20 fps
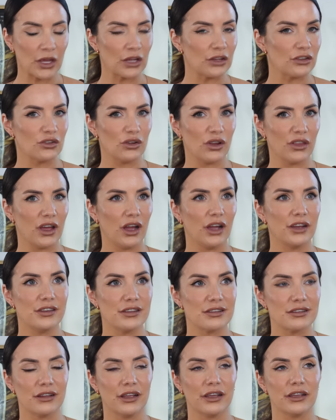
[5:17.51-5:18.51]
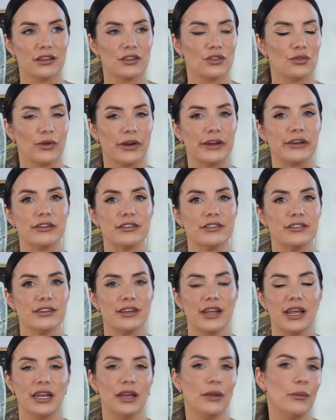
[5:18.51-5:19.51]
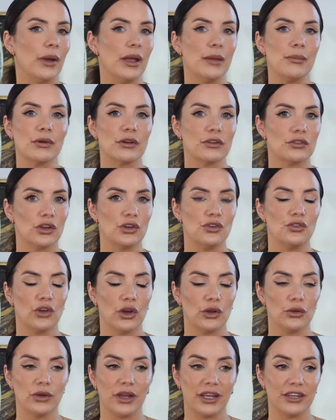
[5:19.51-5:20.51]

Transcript: It's not that I dislike this fragrance in any way, because I don't.